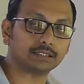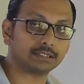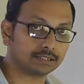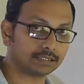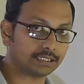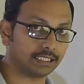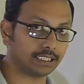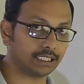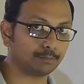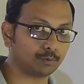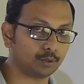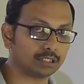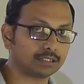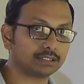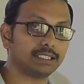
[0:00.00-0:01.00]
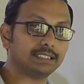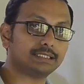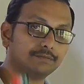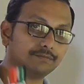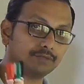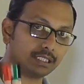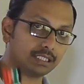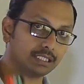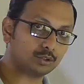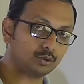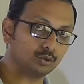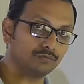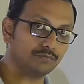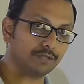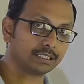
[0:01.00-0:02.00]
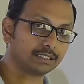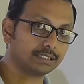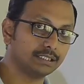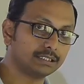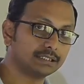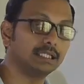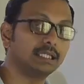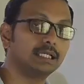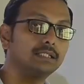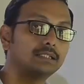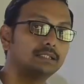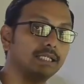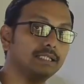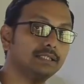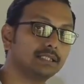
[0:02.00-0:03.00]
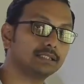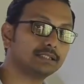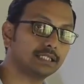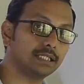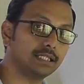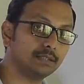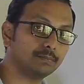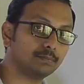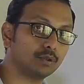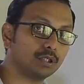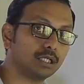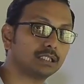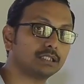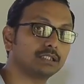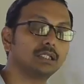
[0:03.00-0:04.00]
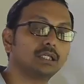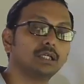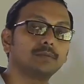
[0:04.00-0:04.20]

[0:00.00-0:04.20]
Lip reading: scalar product says if there are two vectors, then the scalar product